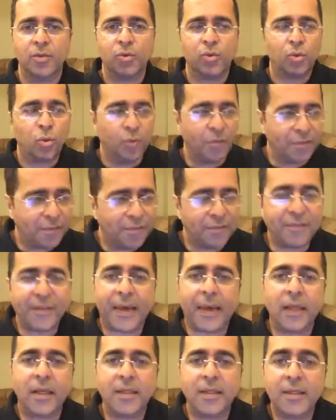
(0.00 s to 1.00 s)
to
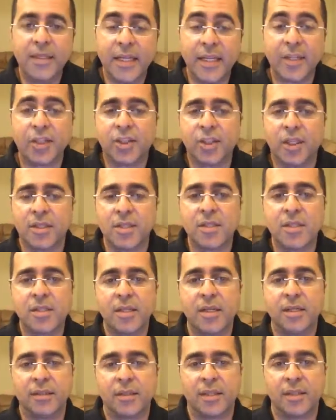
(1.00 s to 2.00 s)
failed nation
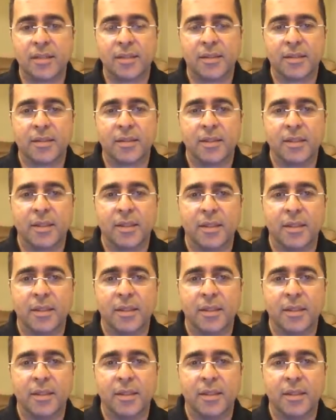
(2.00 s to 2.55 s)
status.